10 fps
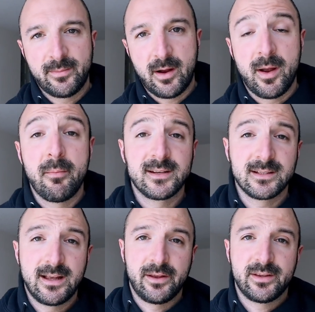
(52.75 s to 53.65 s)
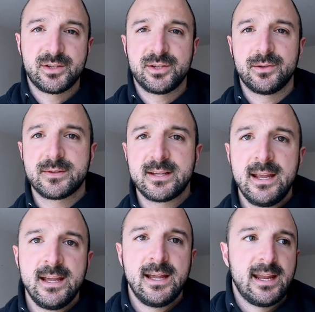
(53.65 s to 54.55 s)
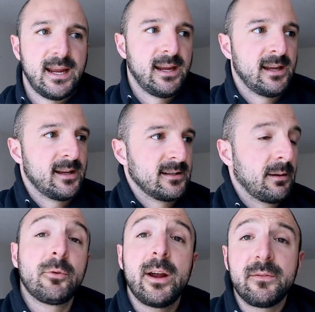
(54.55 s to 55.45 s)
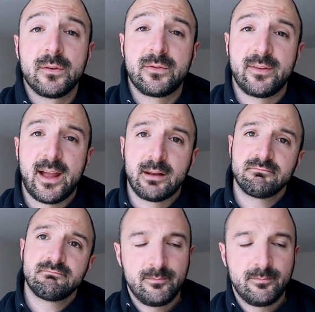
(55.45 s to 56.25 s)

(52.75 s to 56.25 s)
about my mental health issues, and I'm grateful for that.